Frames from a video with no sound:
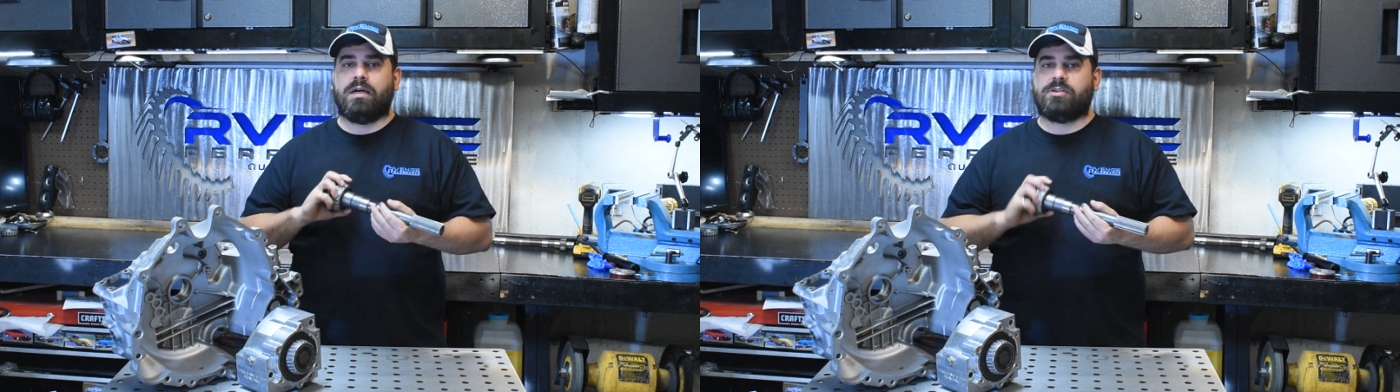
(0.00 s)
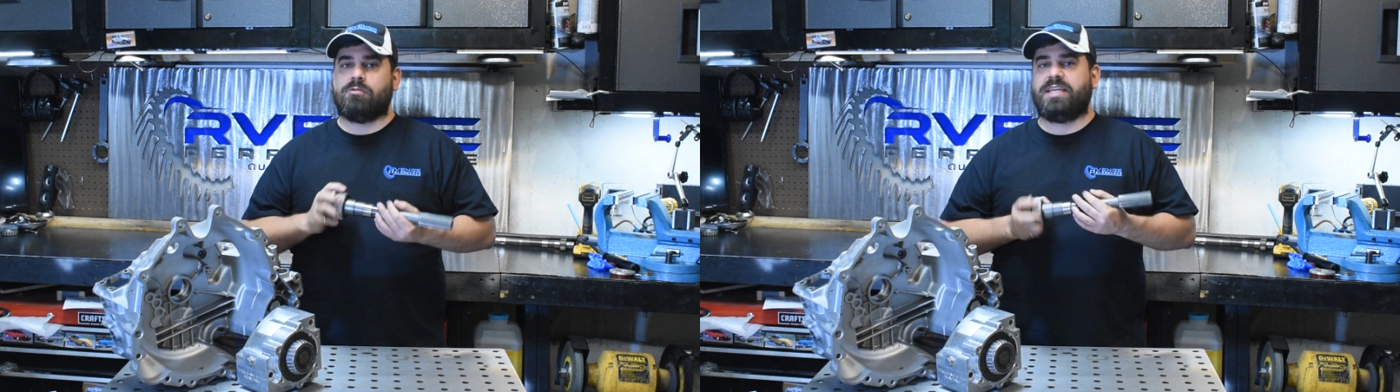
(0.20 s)

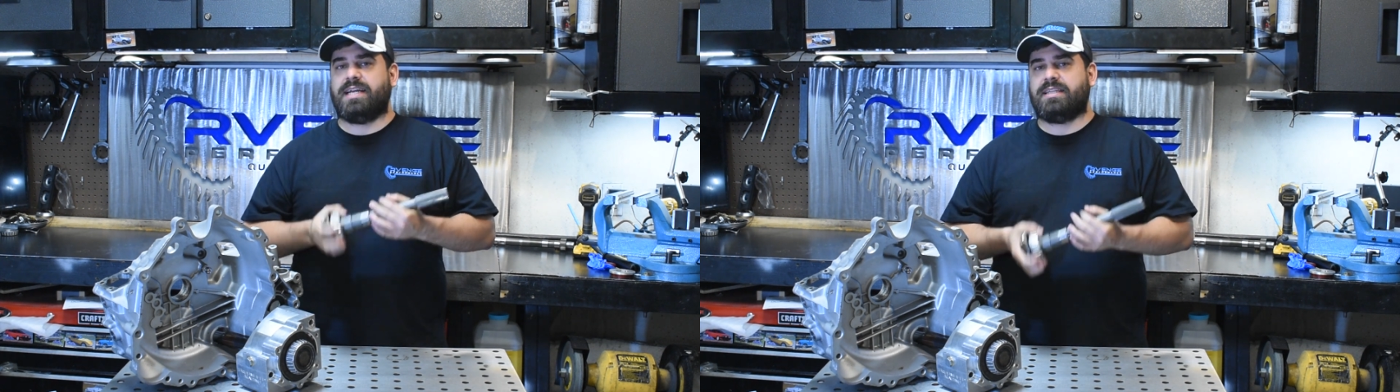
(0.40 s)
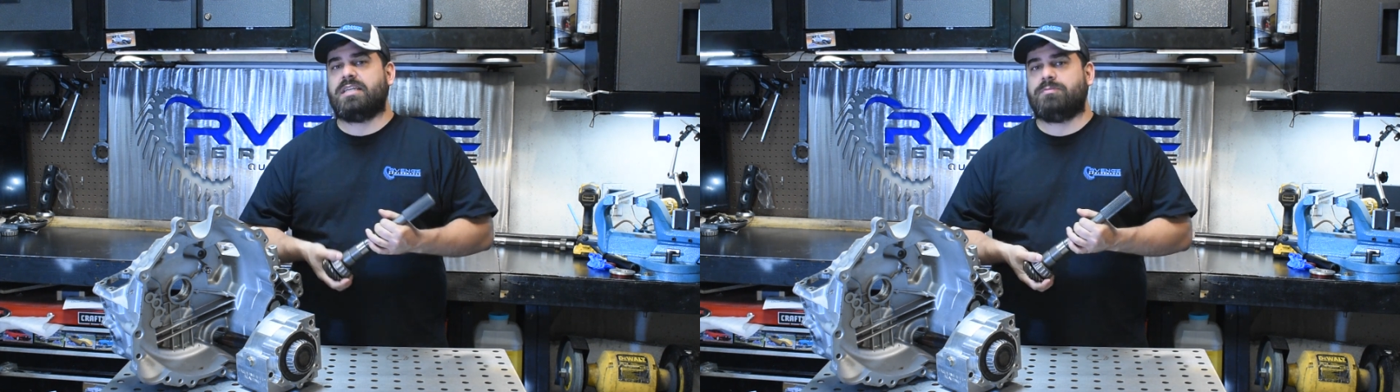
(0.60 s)
don't
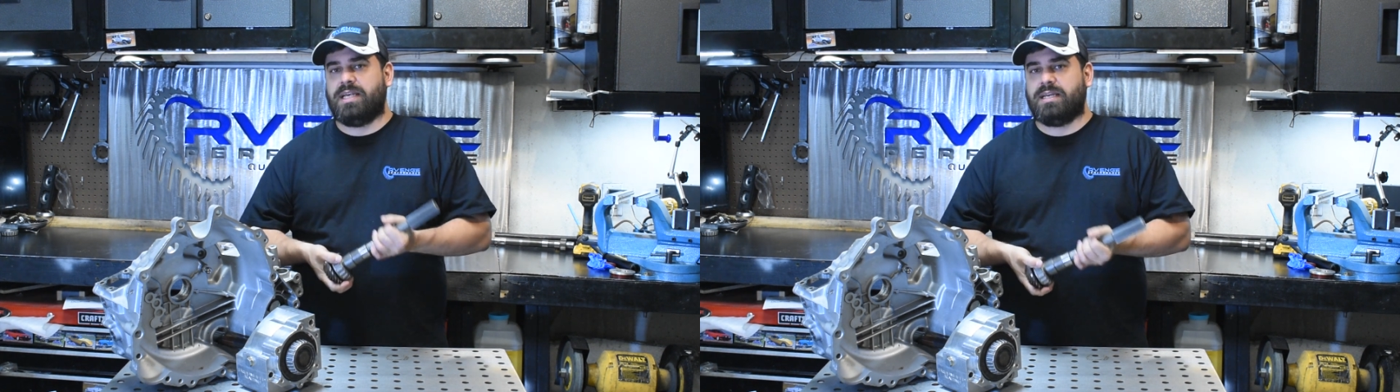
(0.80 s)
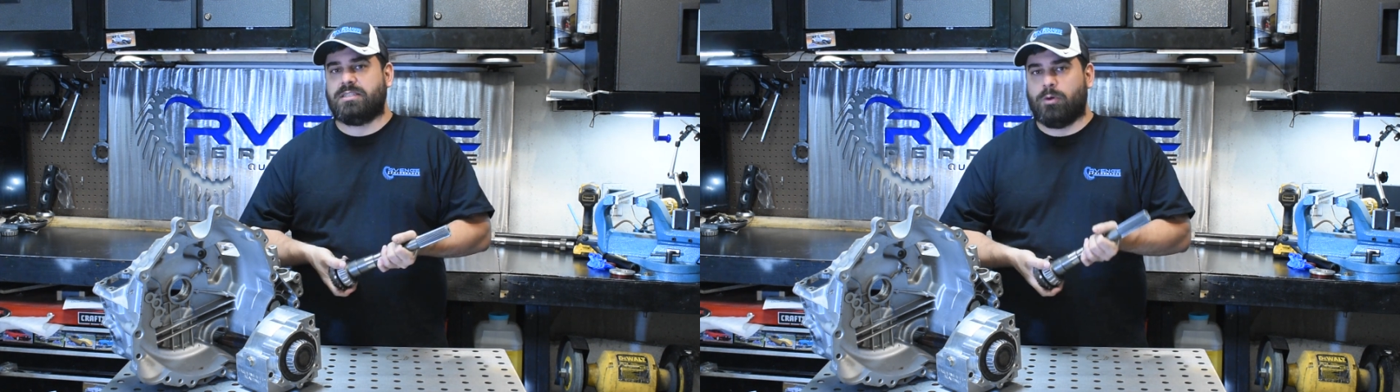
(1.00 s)
take that as
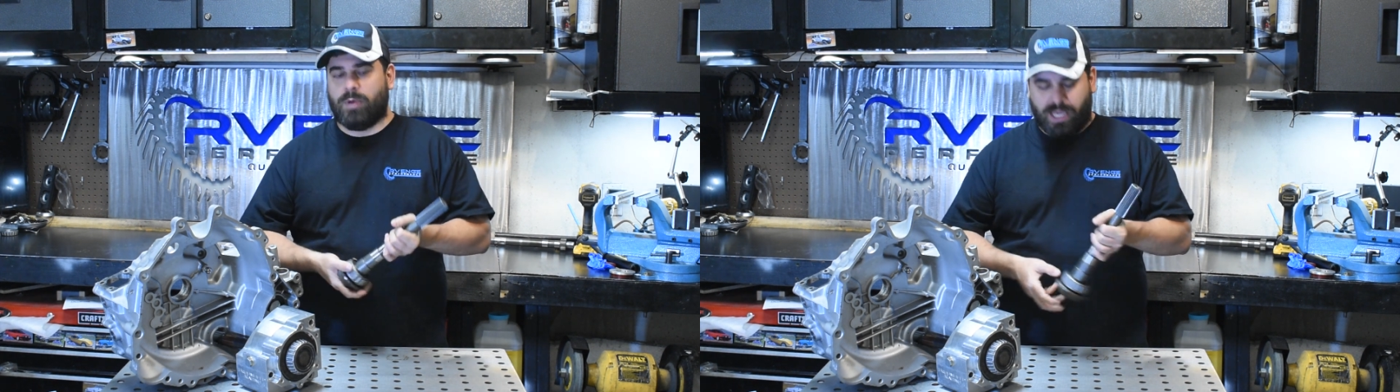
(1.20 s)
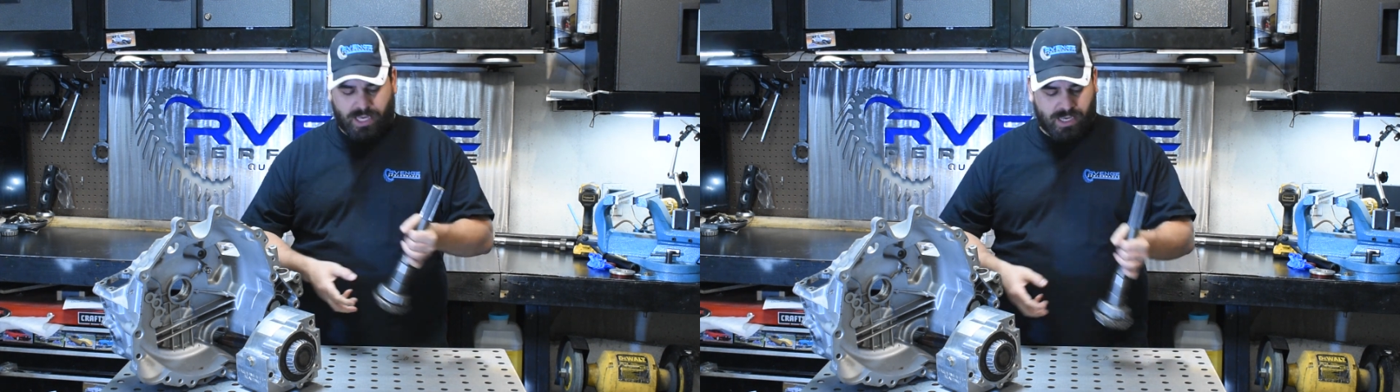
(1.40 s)
meaning it's
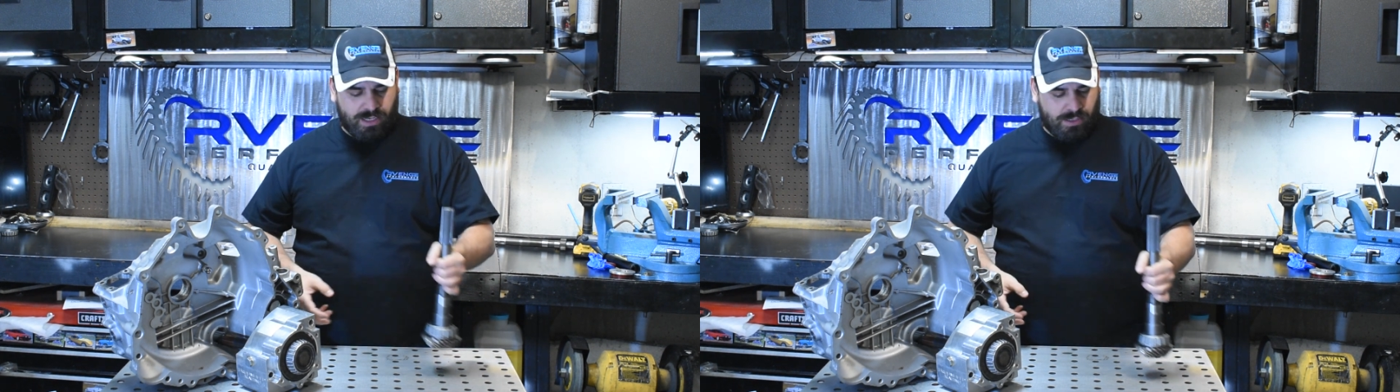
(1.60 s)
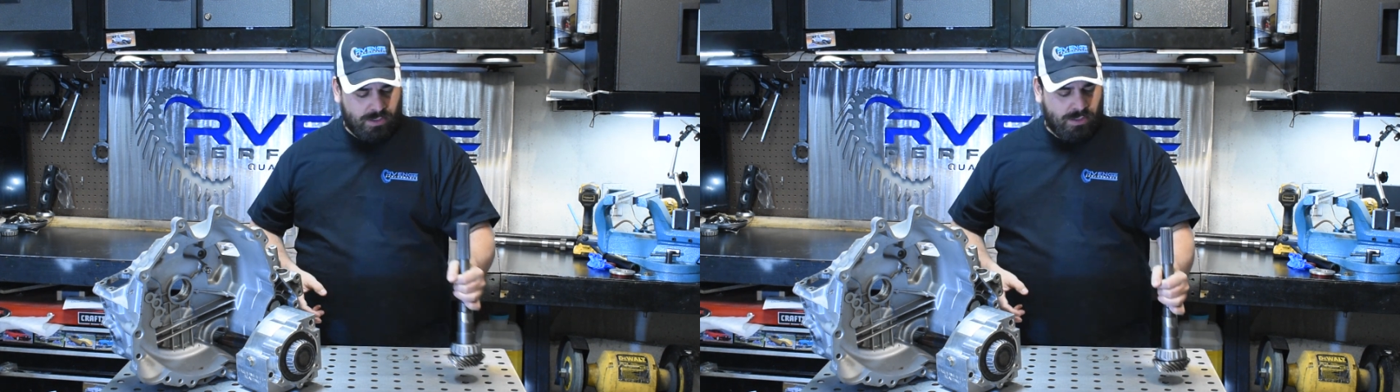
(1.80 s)
okay.
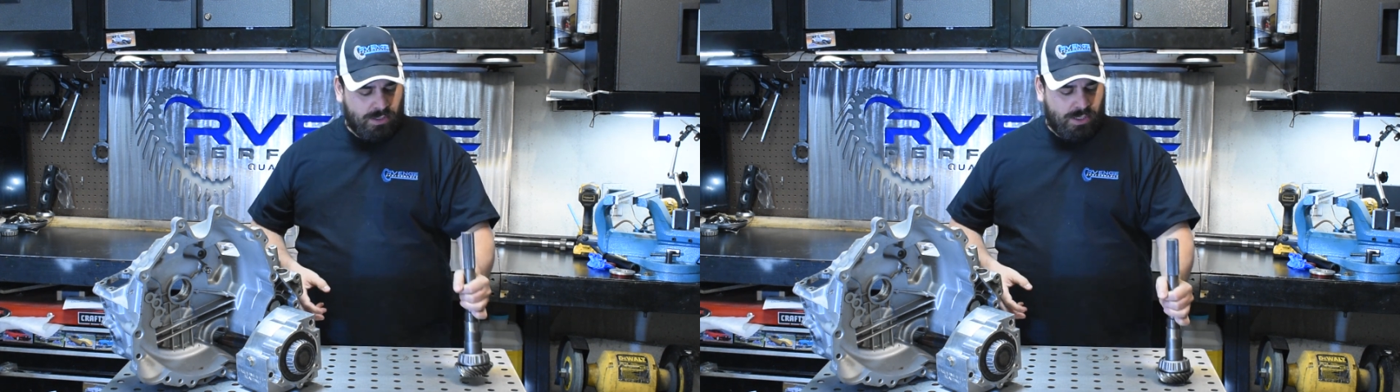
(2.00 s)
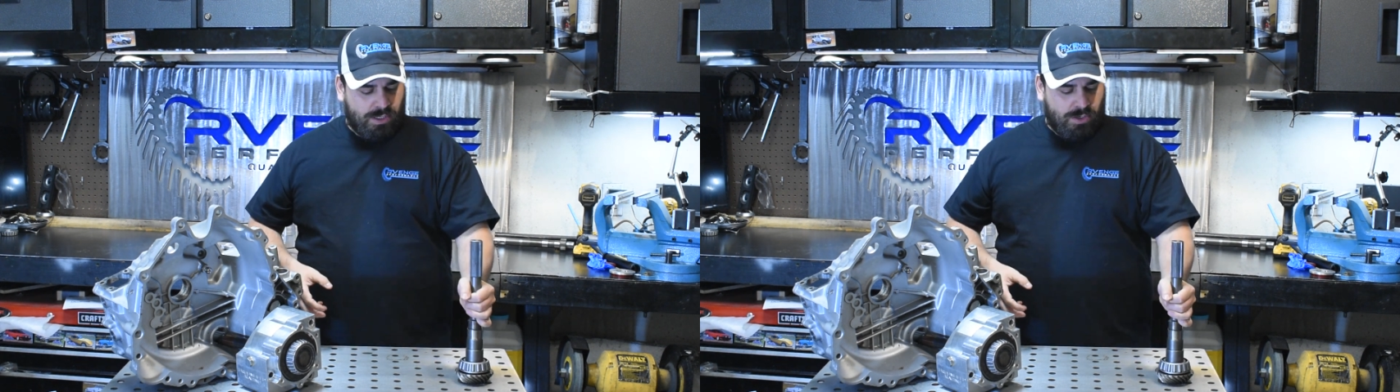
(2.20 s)

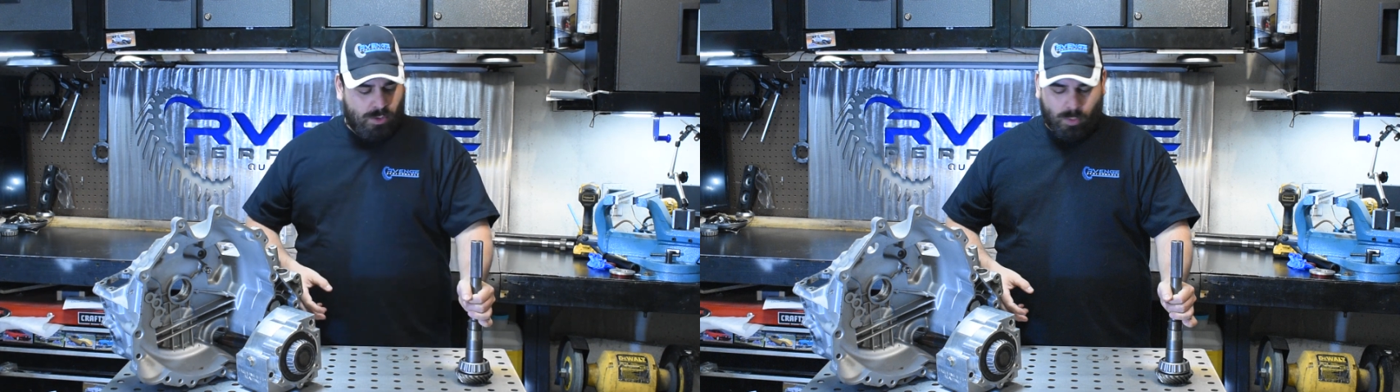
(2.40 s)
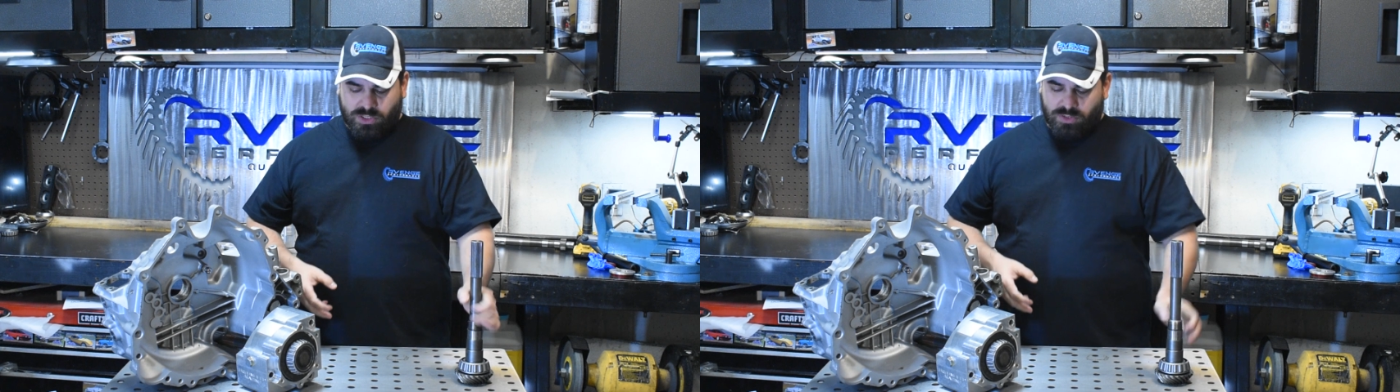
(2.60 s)

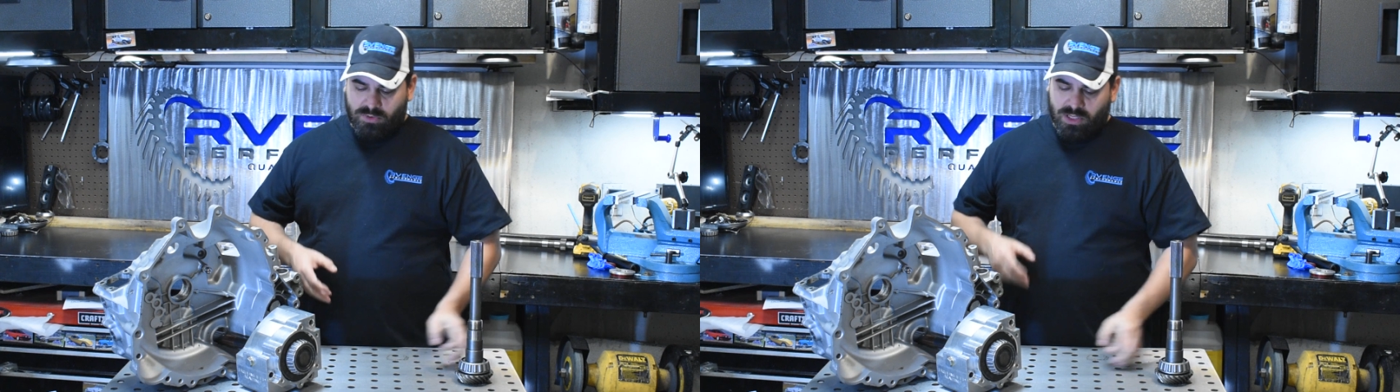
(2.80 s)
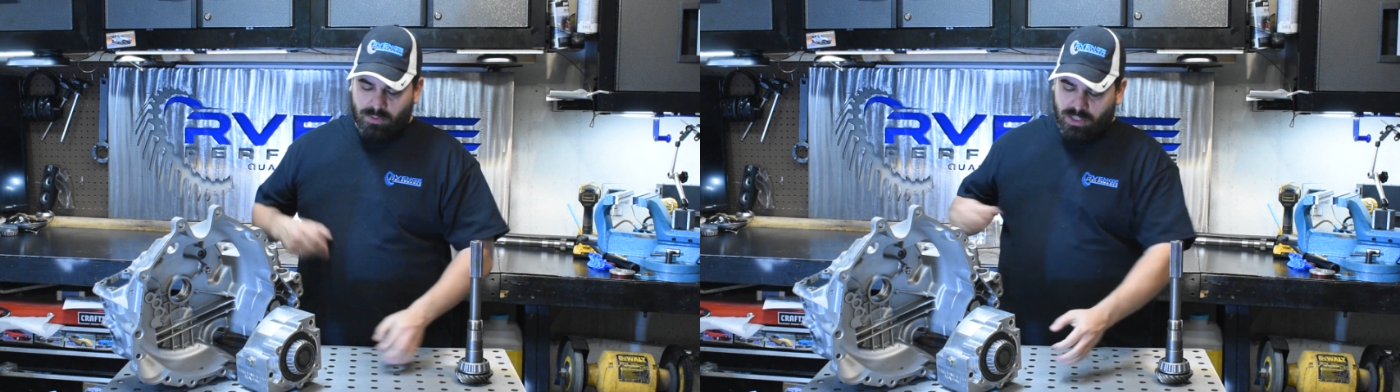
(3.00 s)
What you
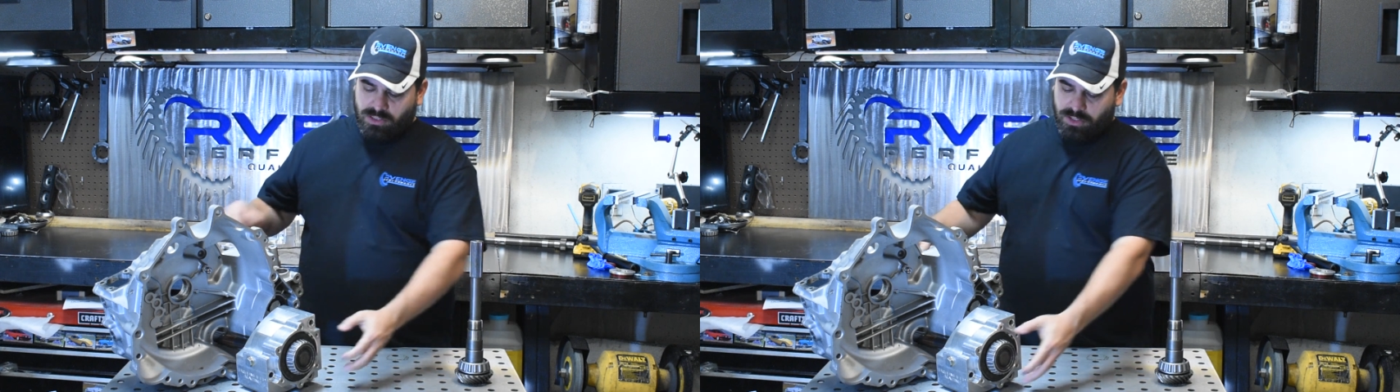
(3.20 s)
really want to